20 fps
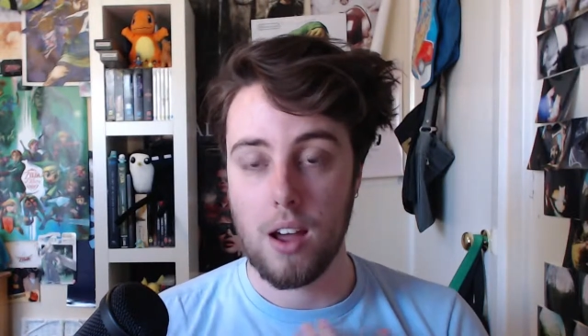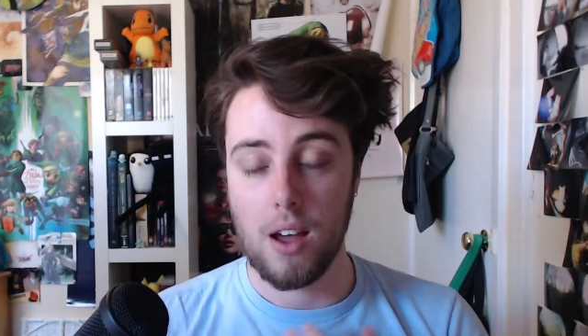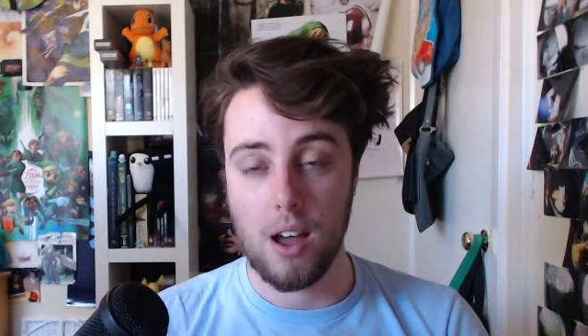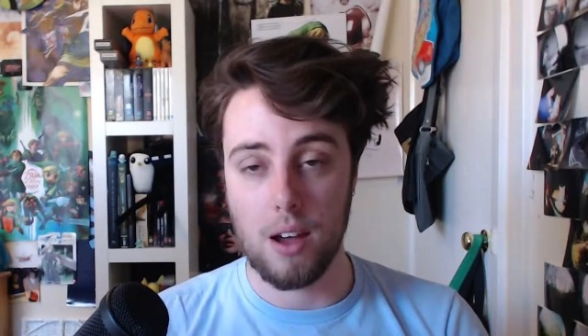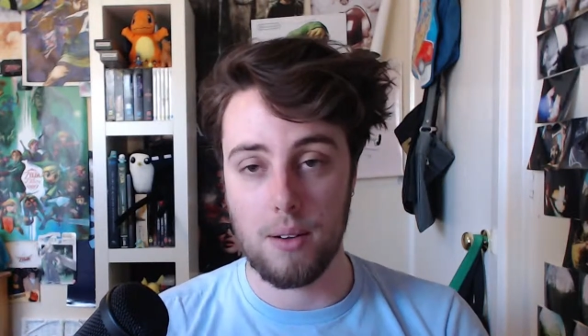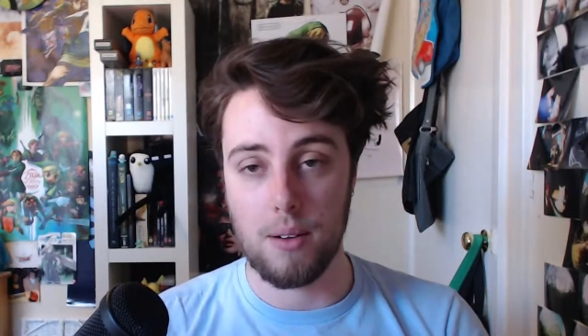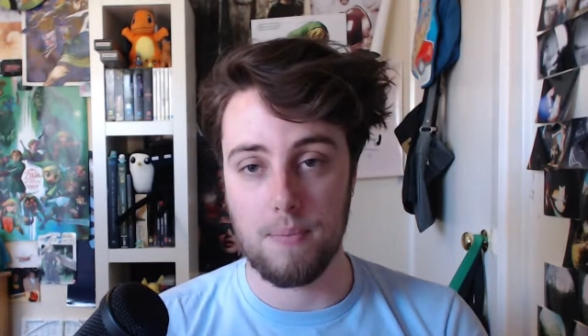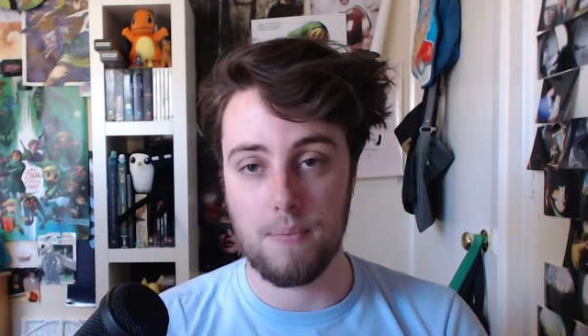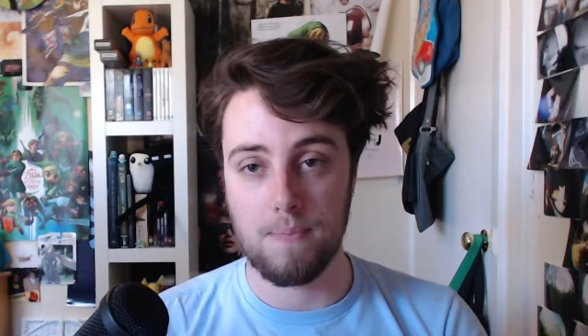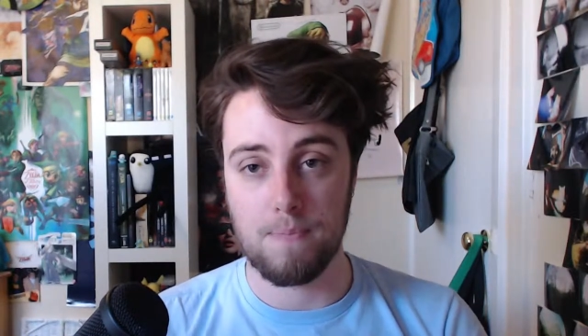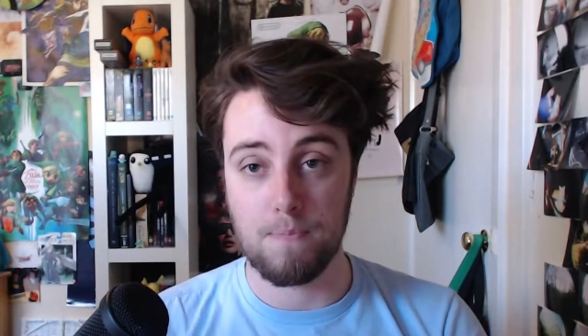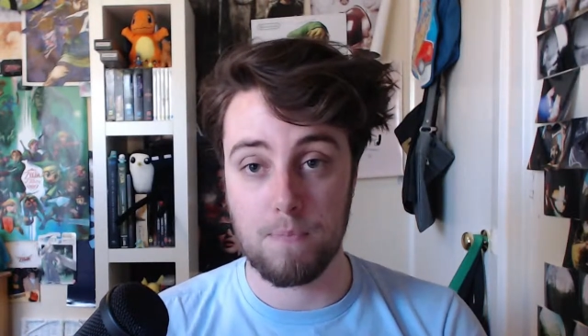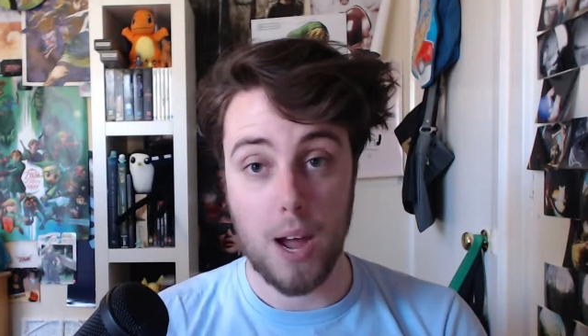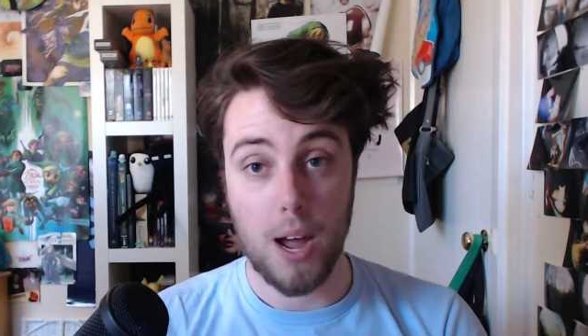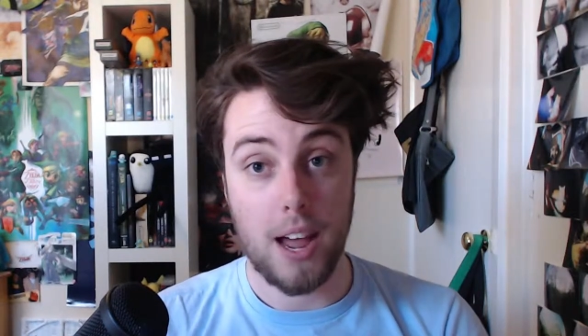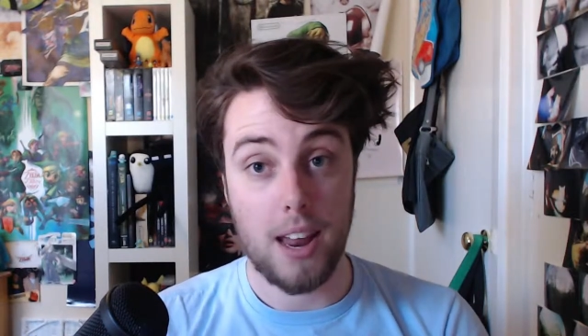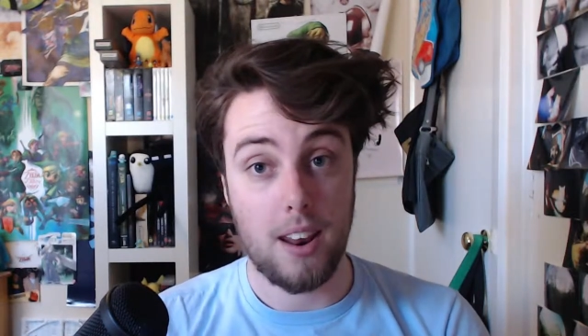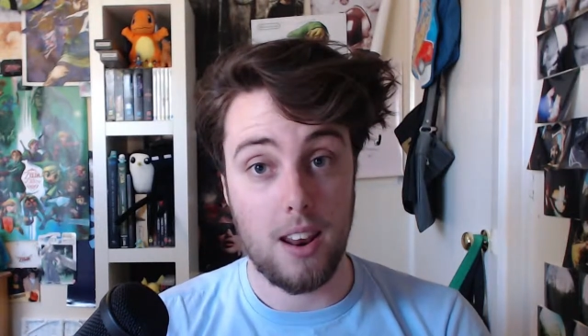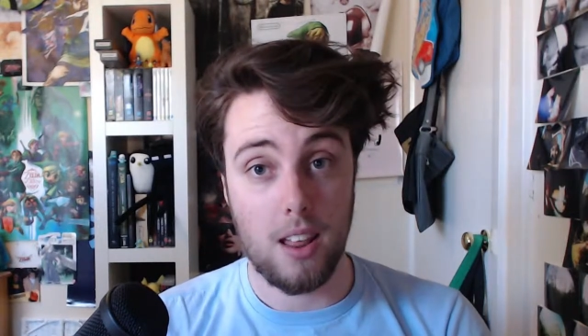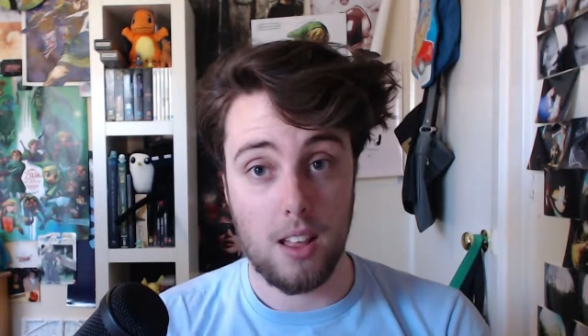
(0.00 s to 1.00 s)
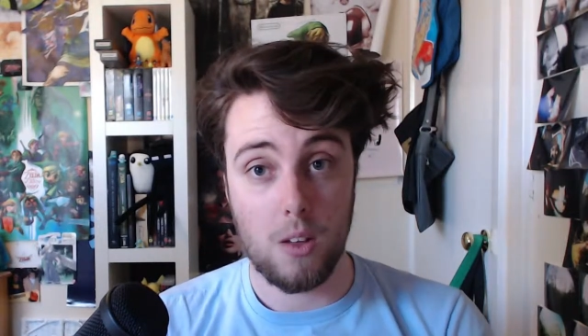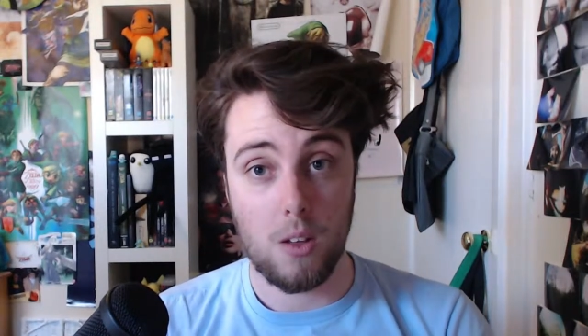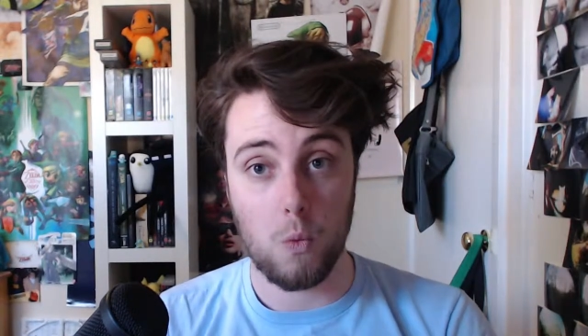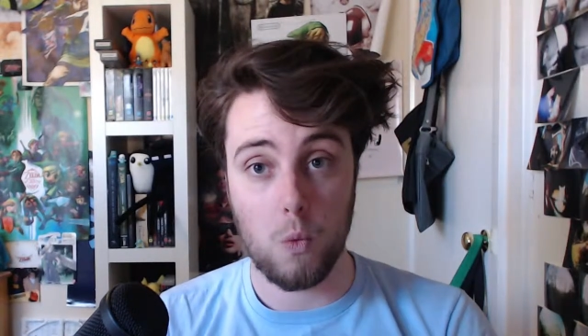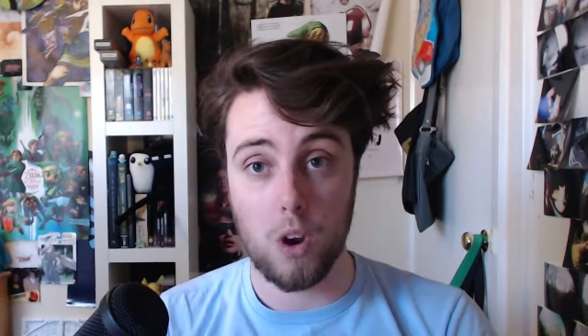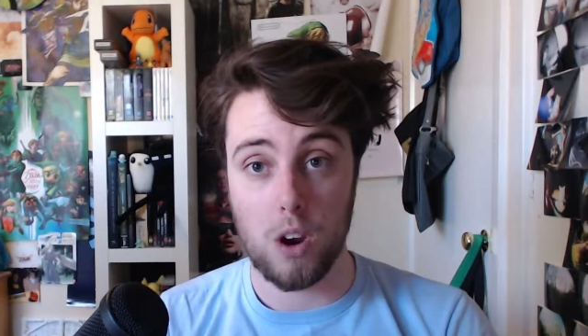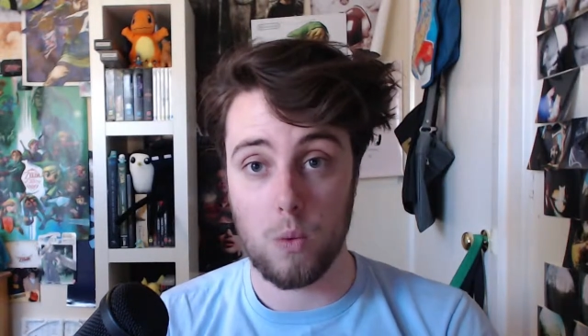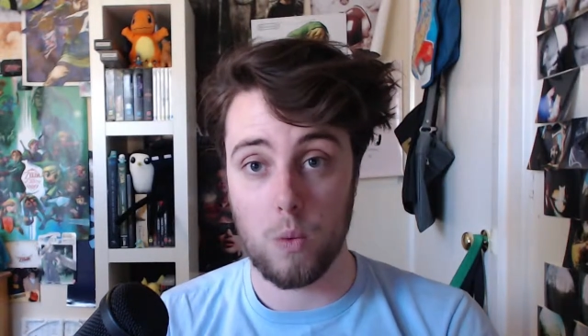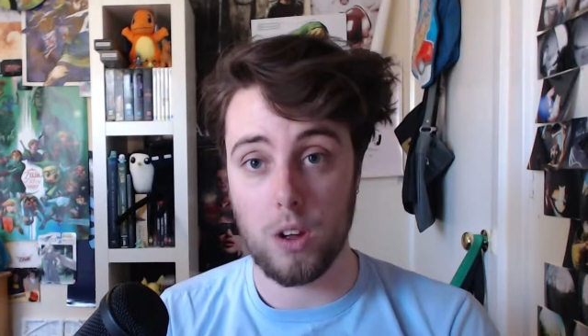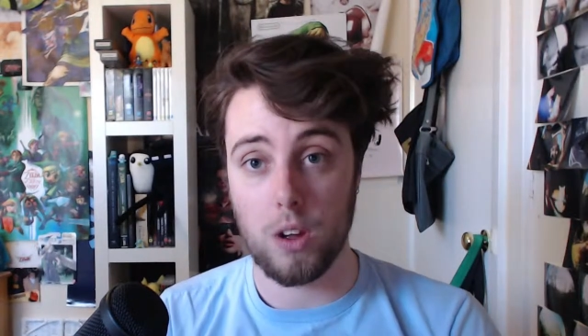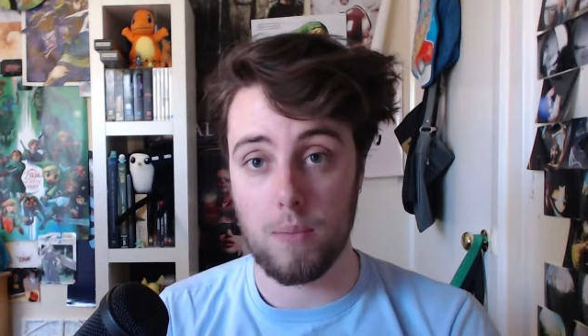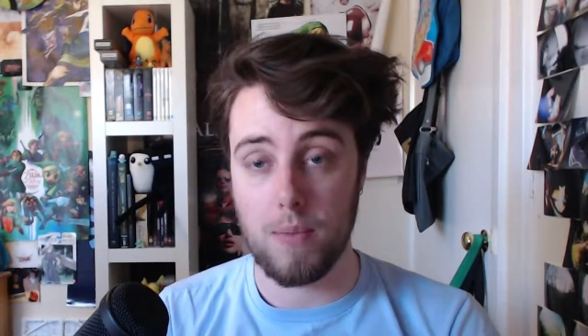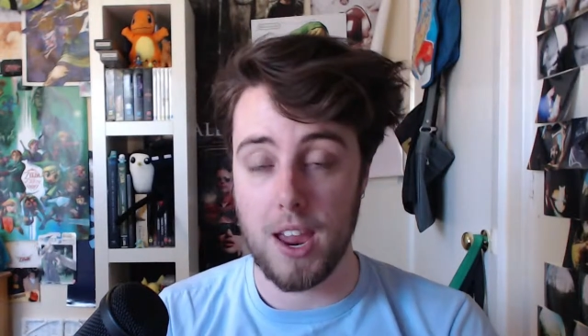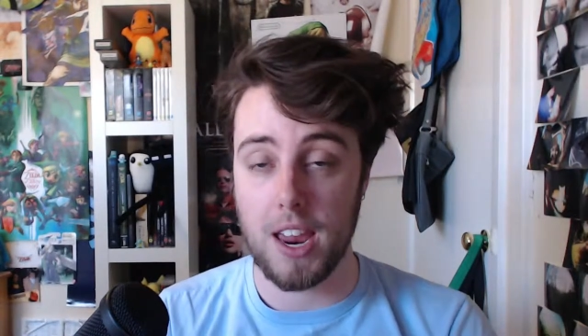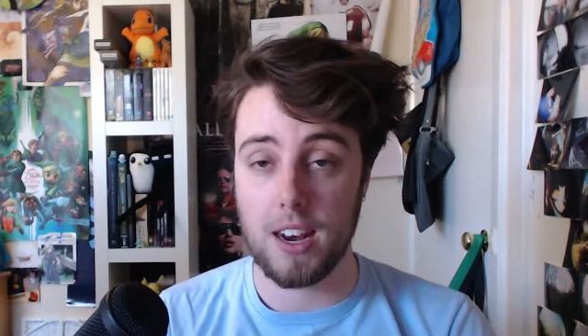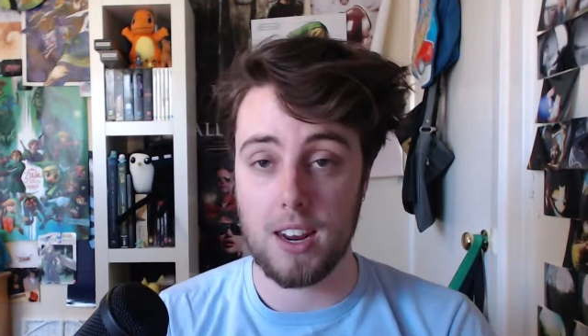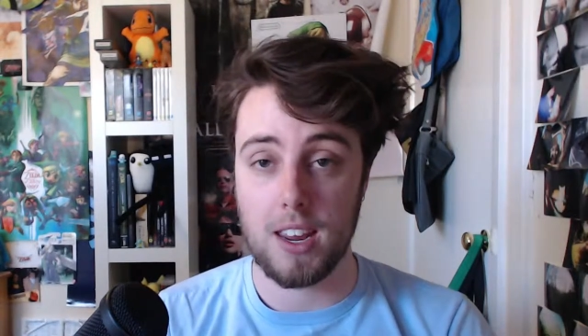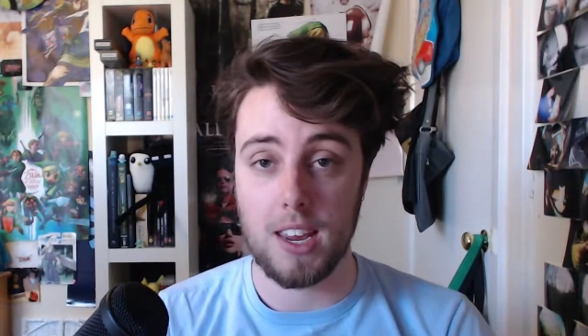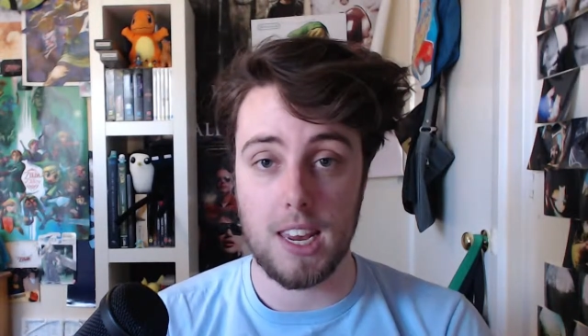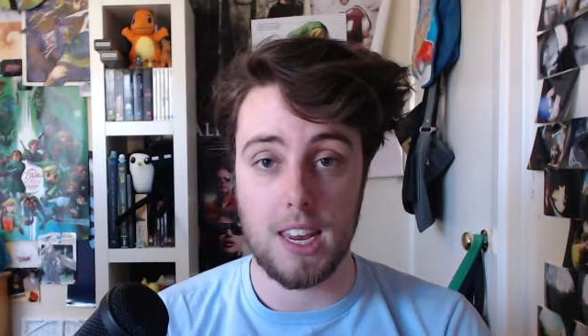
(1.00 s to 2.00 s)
Um, but what it will mean